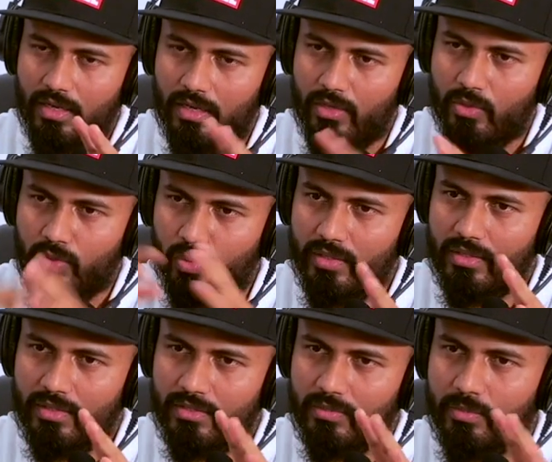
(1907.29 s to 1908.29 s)
are you doing
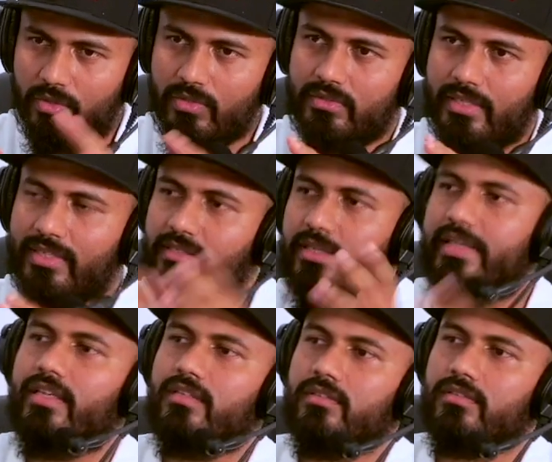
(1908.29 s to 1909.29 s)
it because there is a
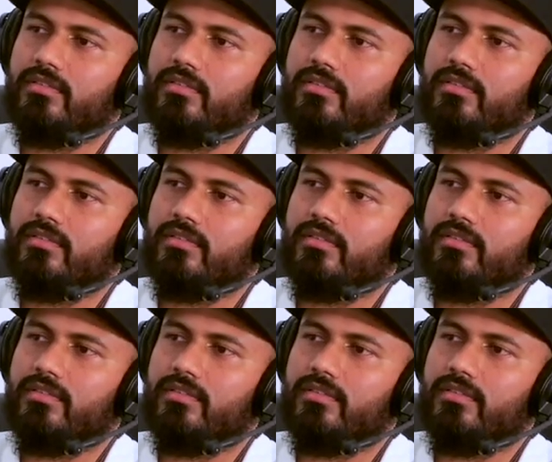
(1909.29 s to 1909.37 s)
need?